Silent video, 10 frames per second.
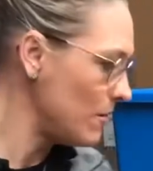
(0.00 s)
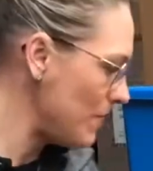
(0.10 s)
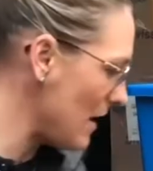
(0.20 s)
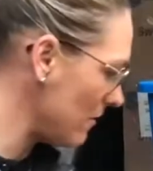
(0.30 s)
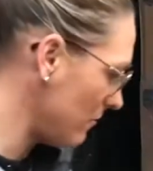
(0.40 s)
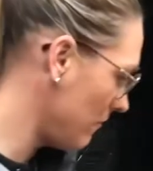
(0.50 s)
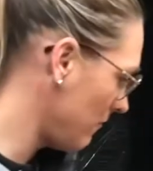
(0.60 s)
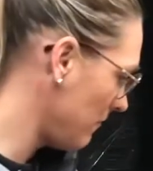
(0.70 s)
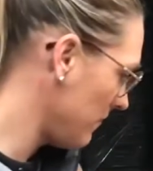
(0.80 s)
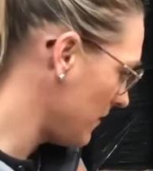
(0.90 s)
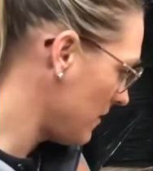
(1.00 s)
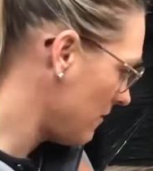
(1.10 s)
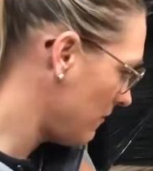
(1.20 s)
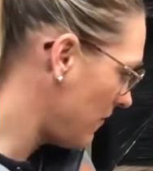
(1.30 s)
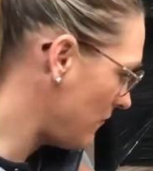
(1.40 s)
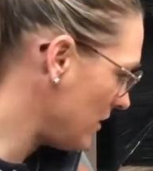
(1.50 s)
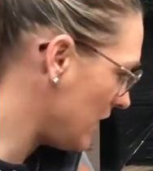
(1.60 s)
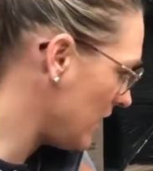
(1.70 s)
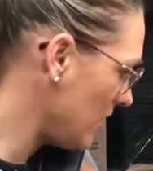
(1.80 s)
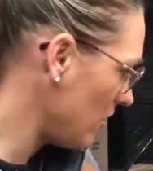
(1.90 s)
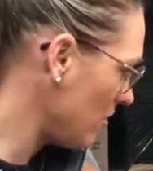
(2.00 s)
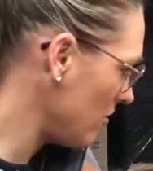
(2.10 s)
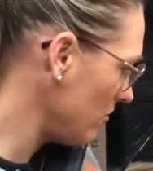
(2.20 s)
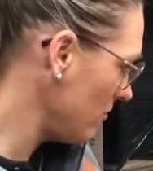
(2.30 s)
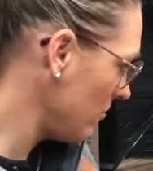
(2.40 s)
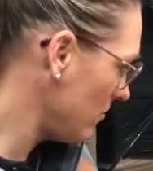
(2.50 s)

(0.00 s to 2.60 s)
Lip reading: about 50 kilo,